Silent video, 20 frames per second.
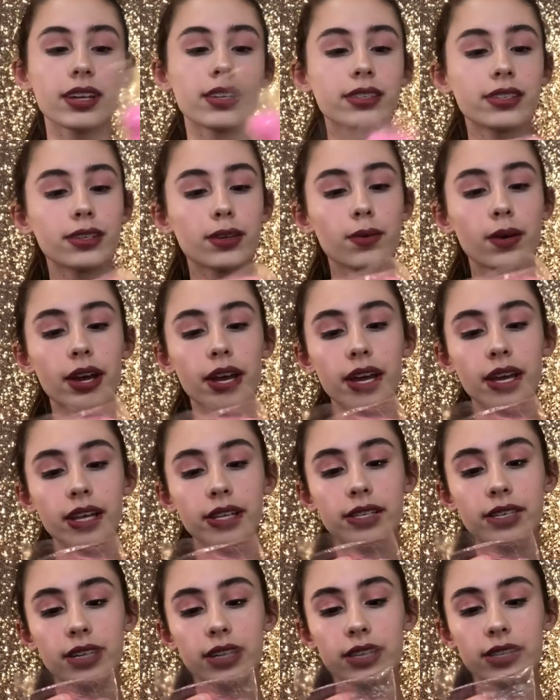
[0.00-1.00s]
So
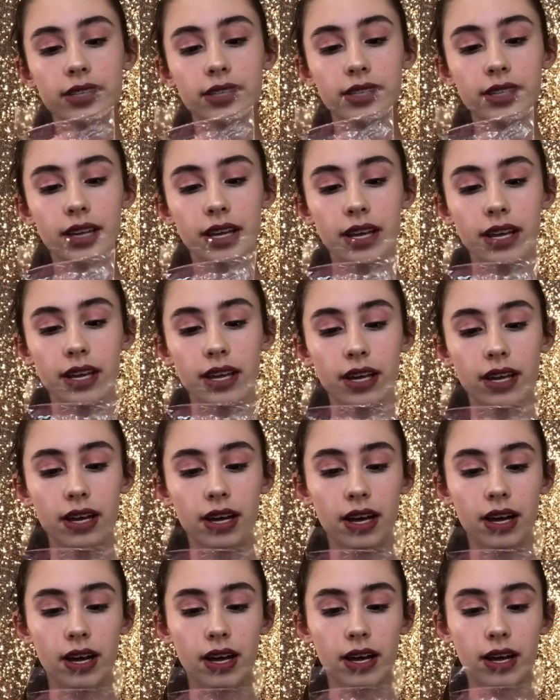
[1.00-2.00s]
it is the
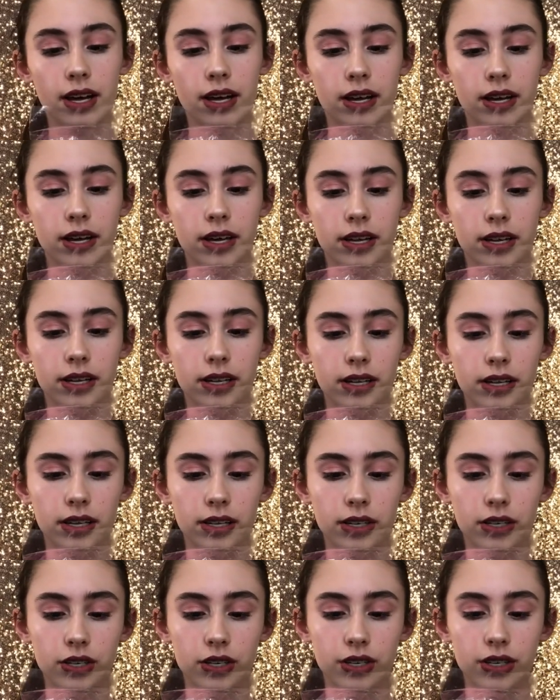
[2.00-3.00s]

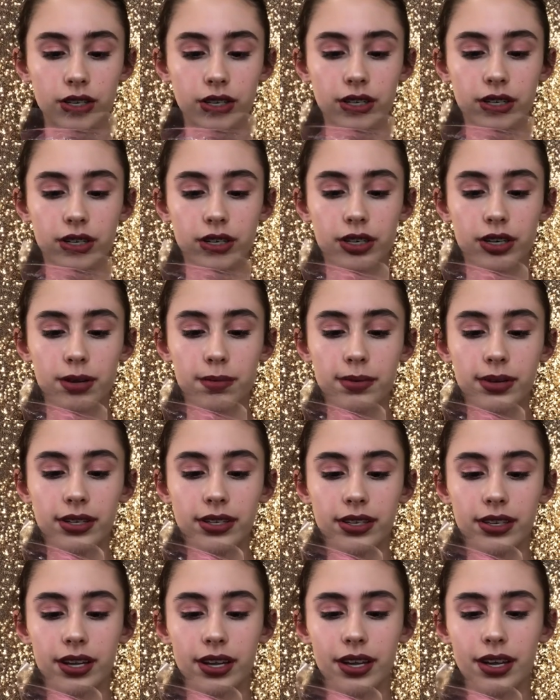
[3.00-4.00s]

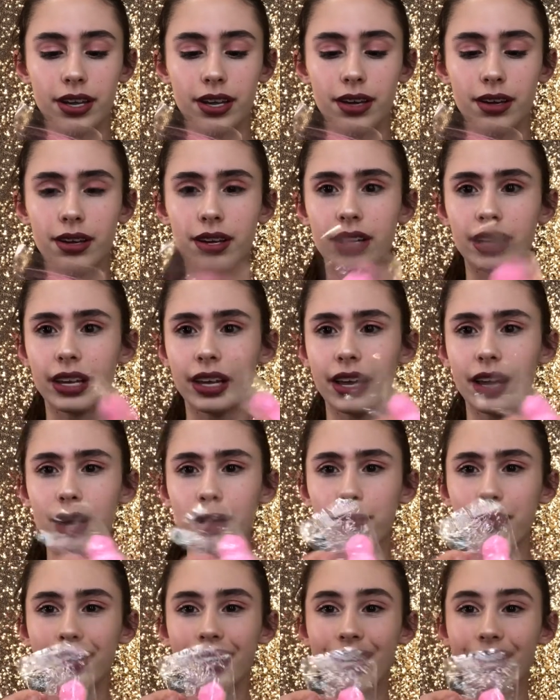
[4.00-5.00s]
Shimmy
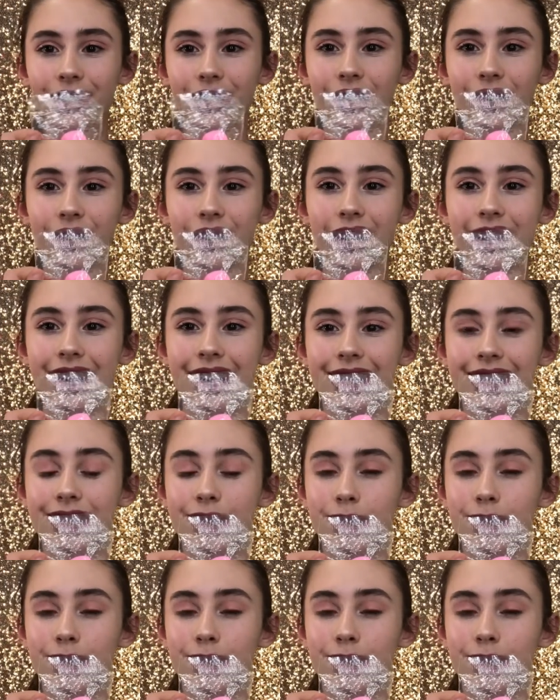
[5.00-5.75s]
Glam, can't really read it,